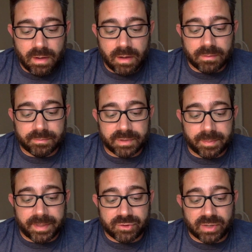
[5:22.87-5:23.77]
um,
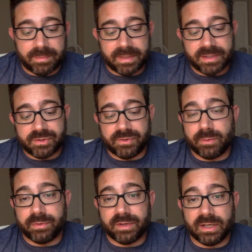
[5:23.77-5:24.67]
the Petrine
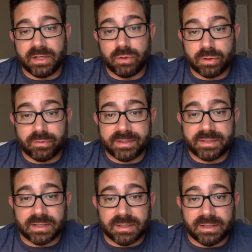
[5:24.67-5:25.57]
ministry within a
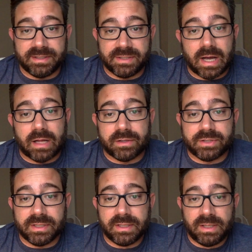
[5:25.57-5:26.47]
Eucharistic
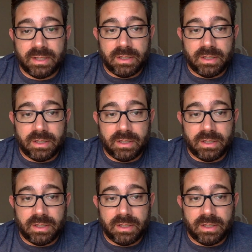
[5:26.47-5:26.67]
ecclesiology,